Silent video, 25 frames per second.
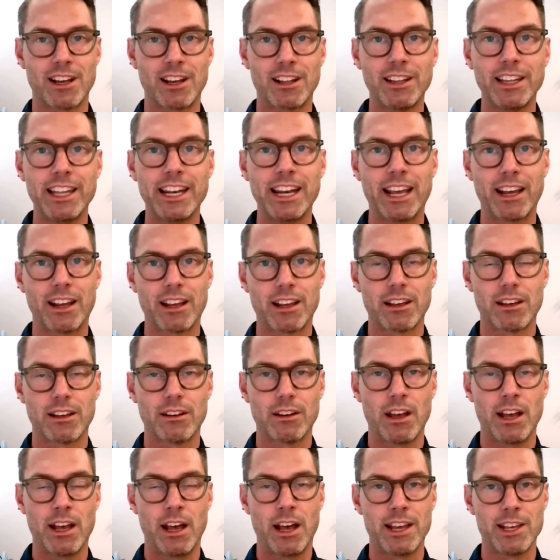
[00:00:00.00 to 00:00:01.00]
clinic
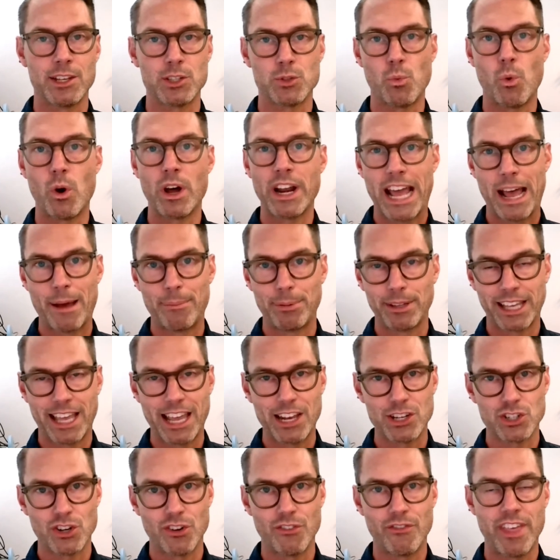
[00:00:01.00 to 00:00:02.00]
is one
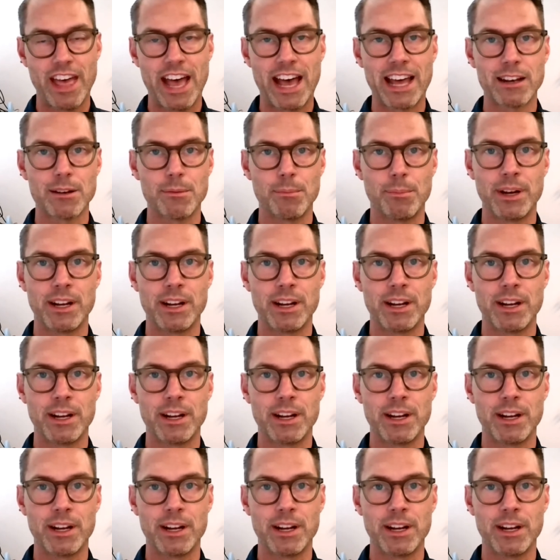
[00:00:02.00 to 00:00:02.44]
application of that,